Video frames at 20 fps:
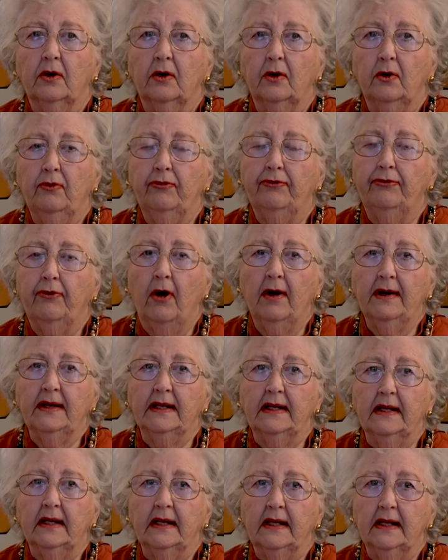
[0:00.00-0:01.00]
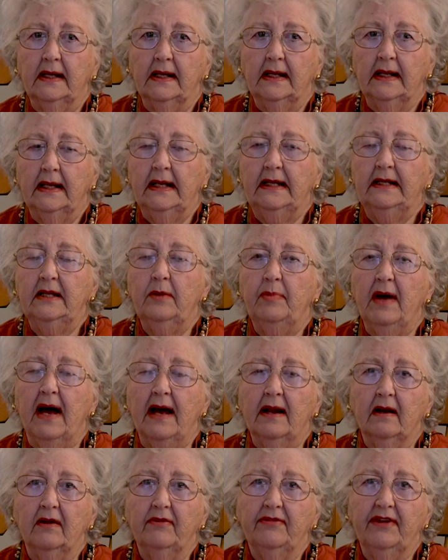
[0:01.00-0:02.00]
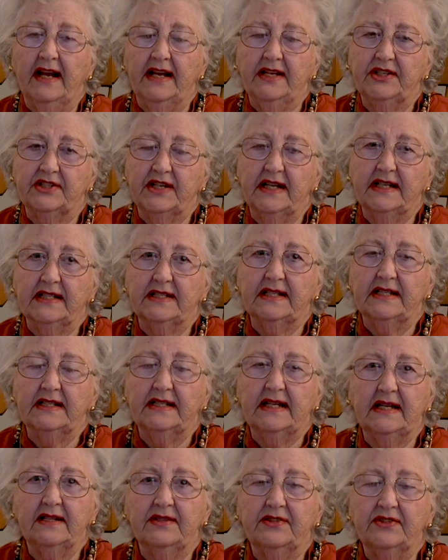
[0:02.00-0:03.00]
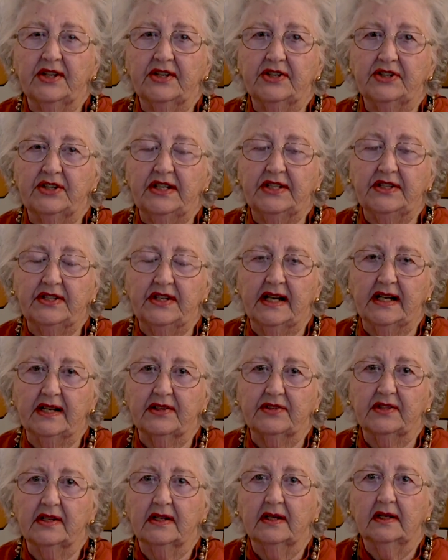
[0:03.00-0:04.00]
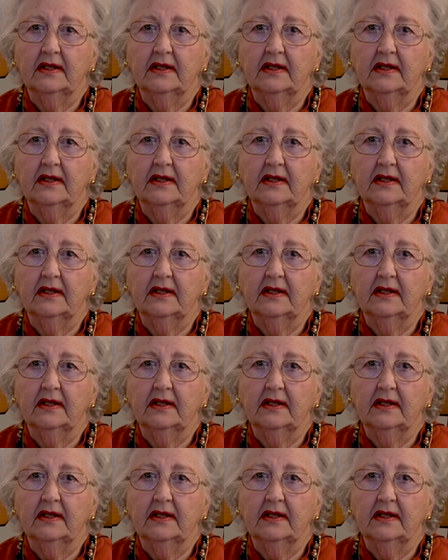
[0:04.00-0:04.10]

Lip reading: who fought in the Battle of Hastings in 1066.